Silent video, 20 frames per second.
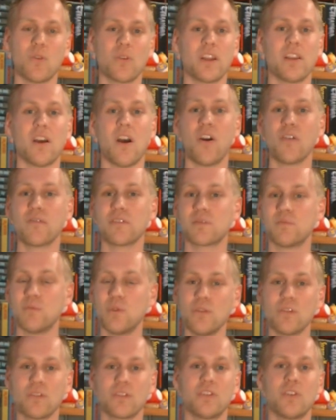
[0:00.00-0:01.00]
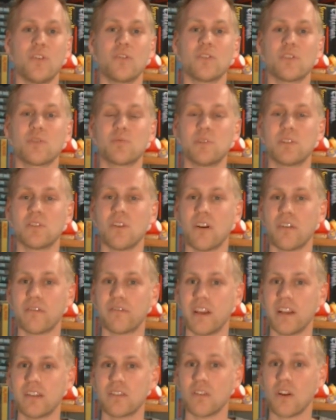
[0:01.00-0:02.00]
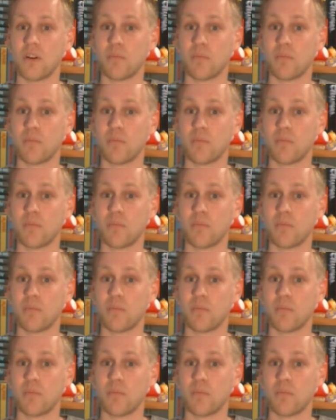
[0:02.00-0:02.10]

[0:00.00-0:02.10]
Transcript: Or that Harvest Moon or JoJo's Bizarre Adventure